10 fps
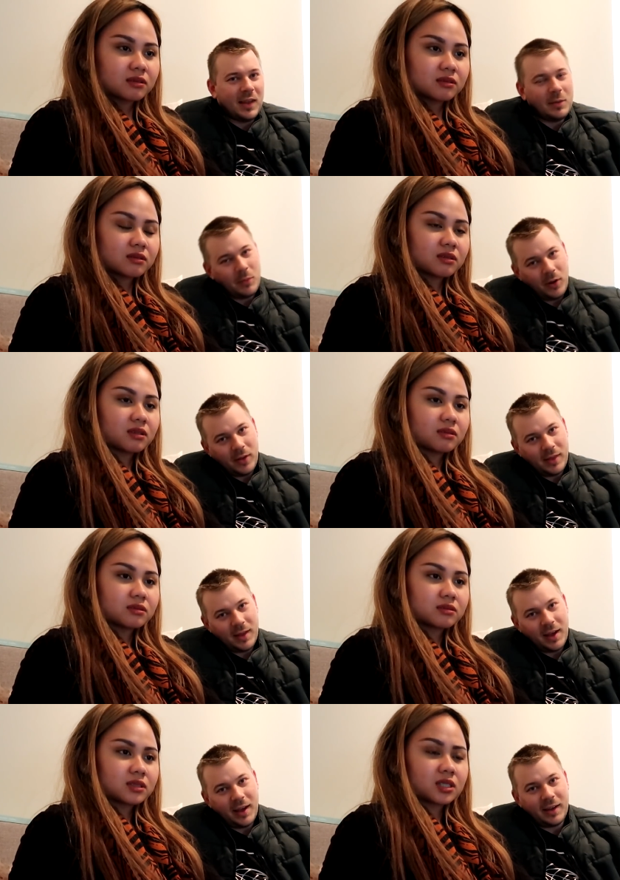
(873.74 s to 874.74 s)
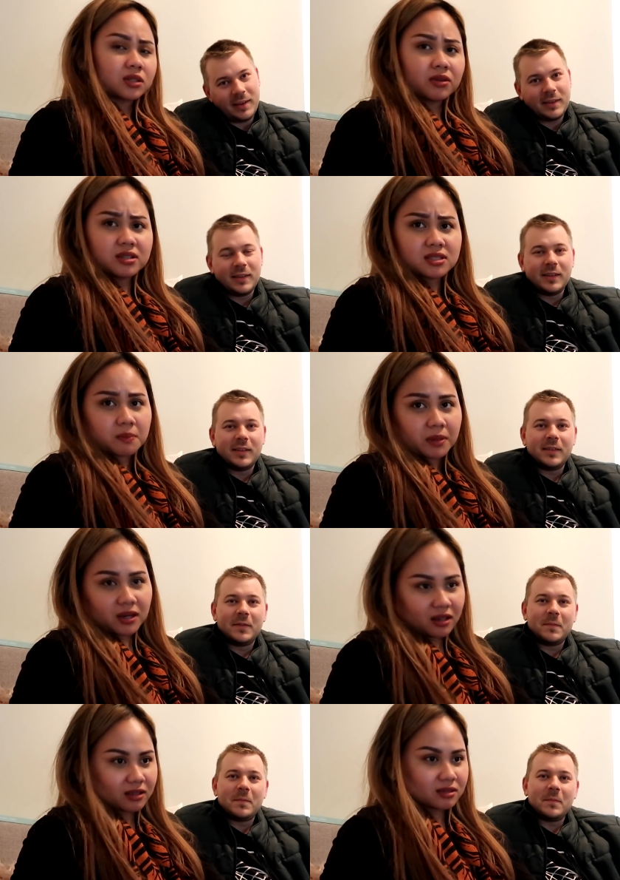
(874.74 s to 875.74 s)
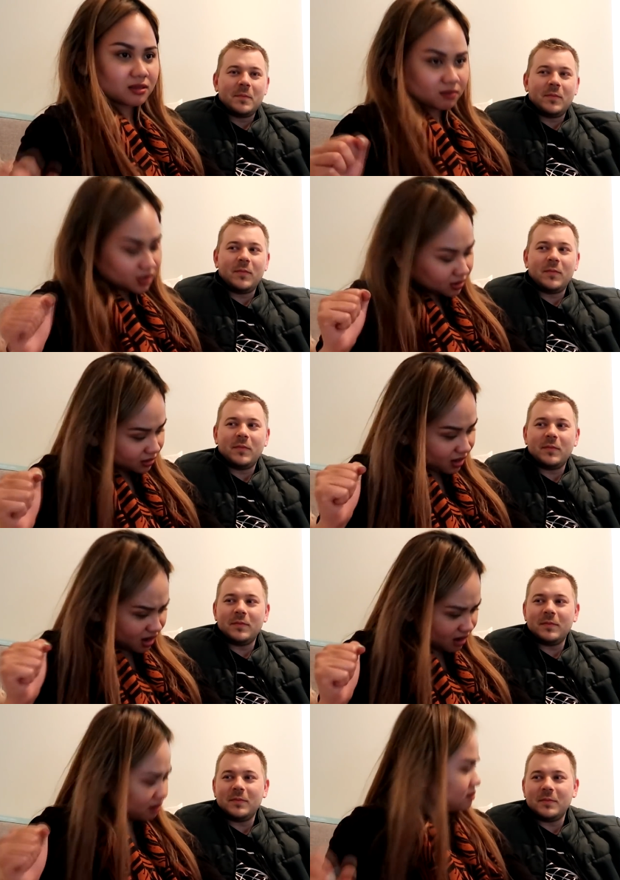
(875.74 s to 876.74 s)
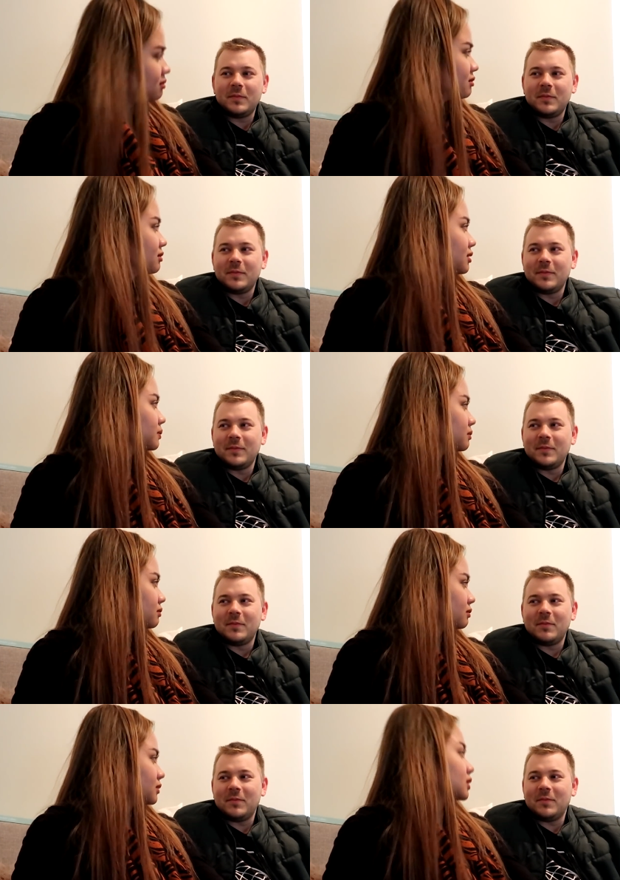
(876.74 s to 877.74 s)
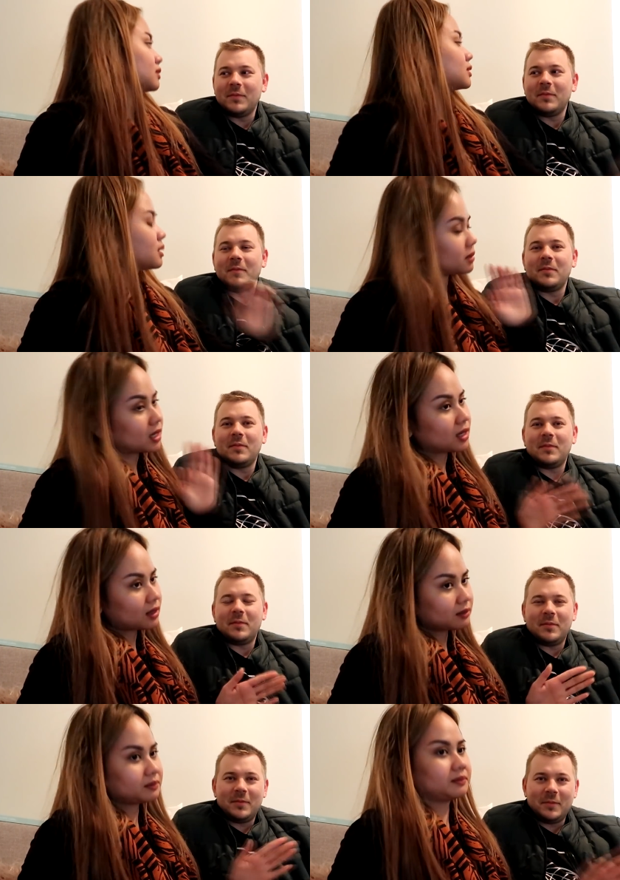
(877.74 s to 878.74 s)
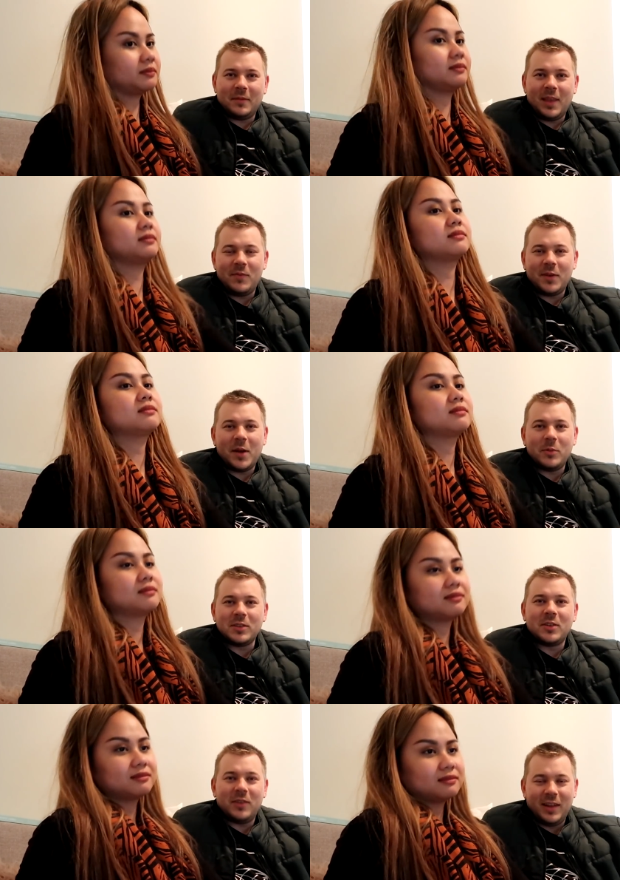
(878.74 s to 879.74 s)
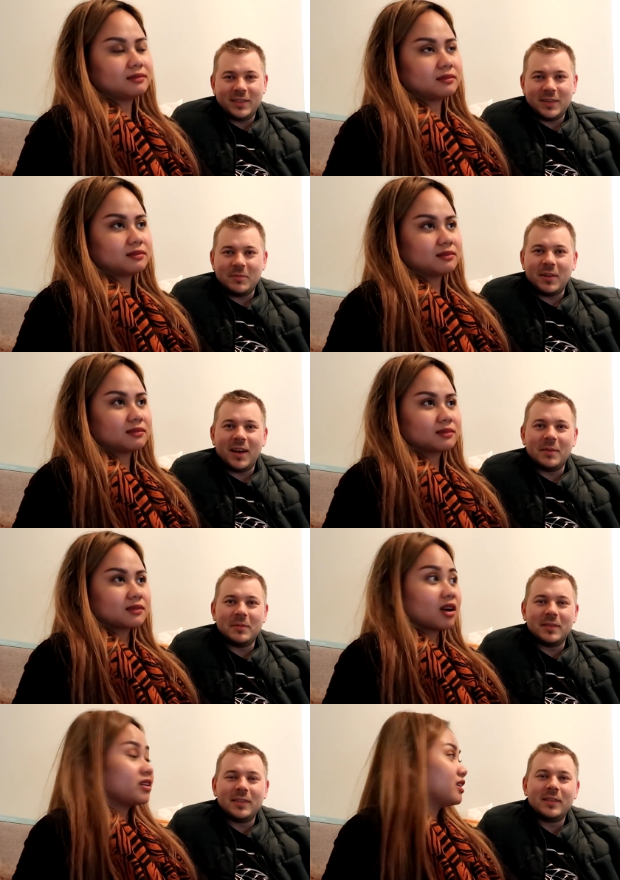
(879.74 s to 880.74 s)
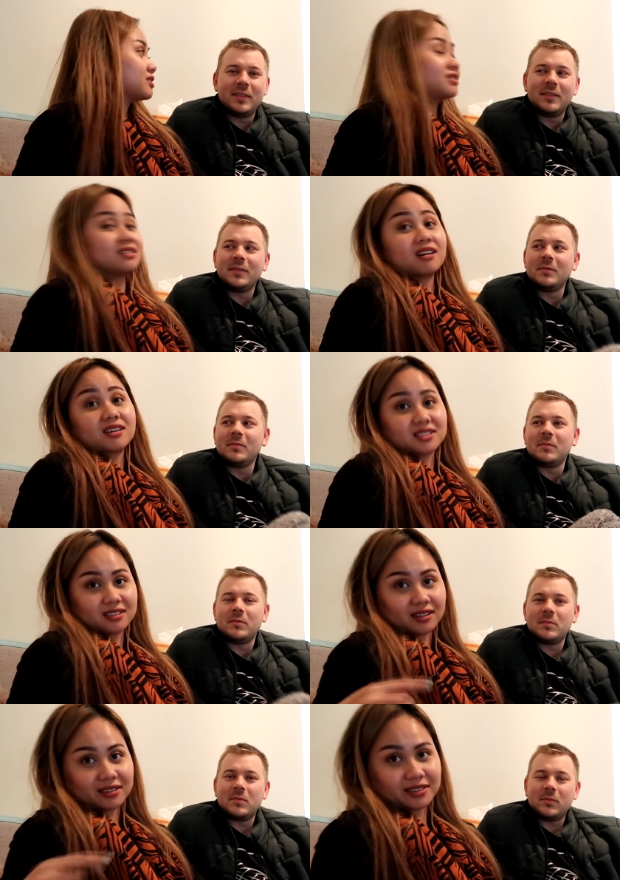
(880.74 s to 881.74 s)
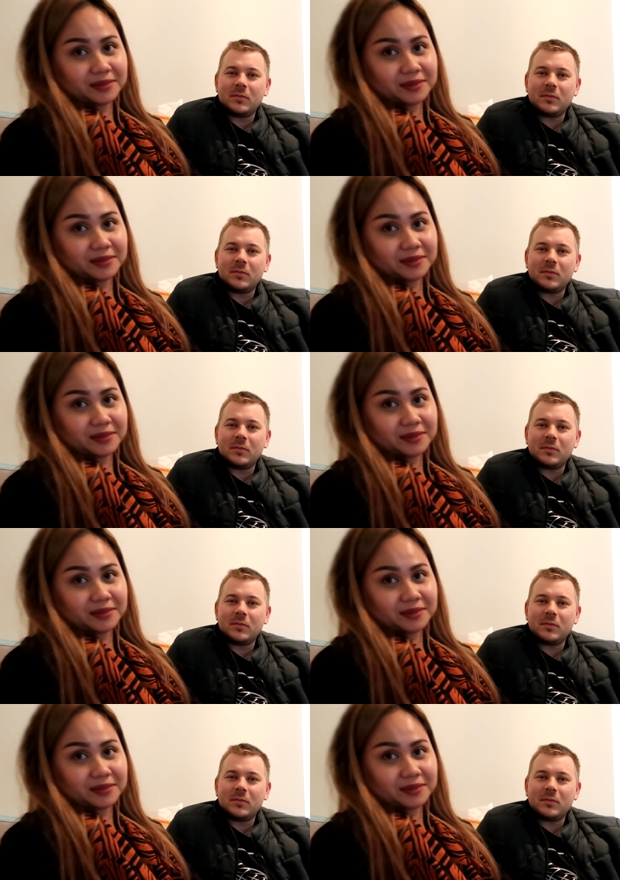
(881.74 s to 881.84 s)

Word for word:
Speaker 1: that you both like.
Speaker 2: Korean's the best. Yeah. Can sum it up.
Speaker 1: Even I watch Korean
Speaker 2: sometimes. Oh yes, he does, he does.